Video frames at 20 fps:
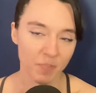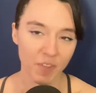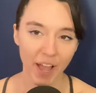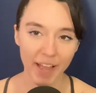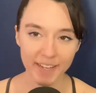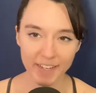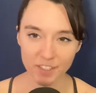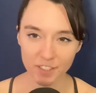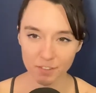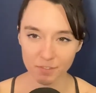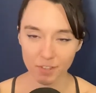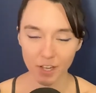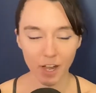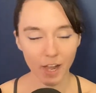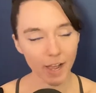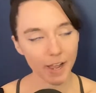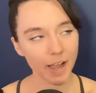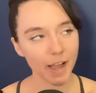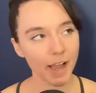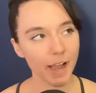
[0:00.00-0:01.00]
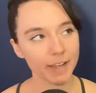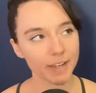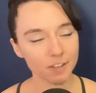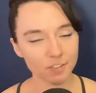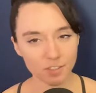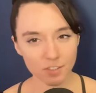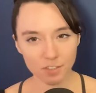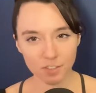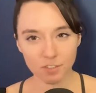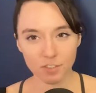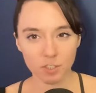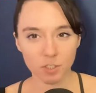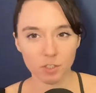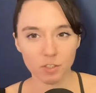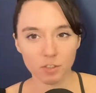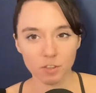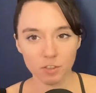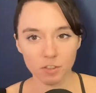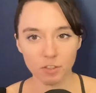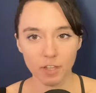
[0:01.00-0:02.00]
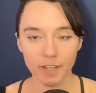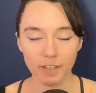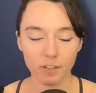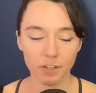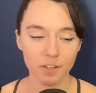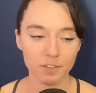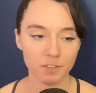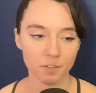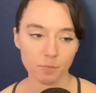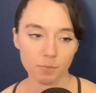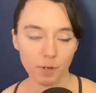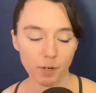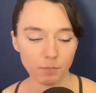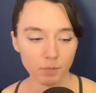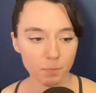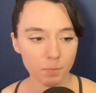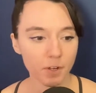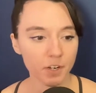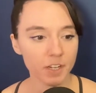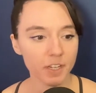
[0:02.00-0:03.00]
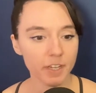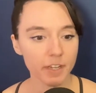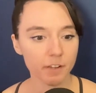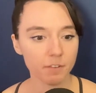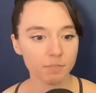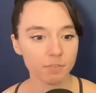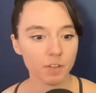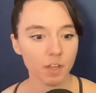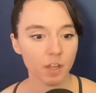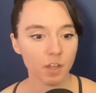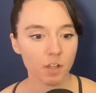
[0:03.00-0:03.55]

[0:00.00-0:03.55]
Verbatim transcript: I guess if I guess this is a good like lesson for everybody. If